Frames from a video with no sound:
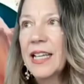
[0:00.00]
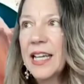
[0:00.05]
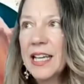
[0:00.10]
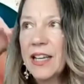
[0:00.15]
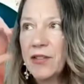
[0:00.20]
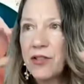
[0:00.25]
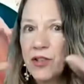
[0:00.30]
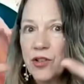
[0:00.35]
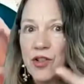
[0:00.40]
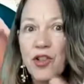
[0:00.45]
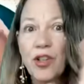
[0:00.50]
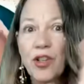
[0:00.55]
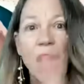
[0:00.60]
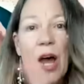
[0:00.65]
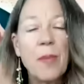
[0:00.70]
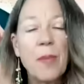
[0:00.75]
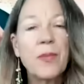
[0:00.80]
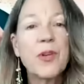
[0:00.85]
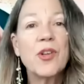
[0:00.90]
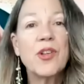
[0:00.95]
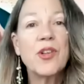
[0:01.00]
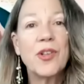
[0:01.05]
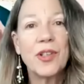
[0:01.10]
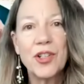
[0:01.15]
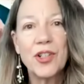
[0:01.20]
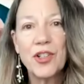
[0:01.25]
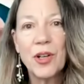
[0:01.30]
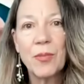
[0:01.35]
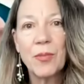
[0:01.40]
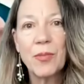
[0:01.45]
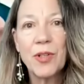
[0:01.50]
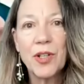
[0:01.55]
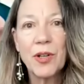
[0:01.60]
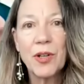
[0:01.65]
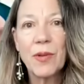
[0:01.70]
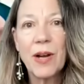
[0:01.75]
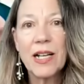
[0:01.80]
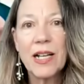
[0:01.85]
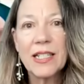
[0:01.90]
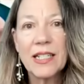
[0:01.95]
It gives you chapters. You can jump to
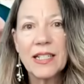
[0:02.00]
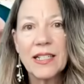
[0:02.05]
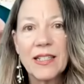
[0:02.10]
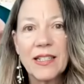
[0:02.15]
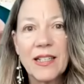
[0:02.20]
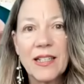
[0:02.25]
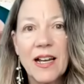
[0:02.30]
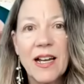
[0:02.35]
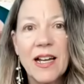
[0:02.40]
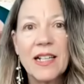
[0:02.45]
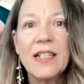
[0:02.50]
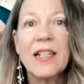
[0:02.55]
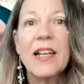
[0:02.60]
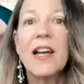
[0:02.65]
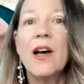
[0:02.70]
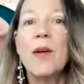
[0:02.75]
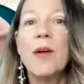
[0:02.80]
your rising sign,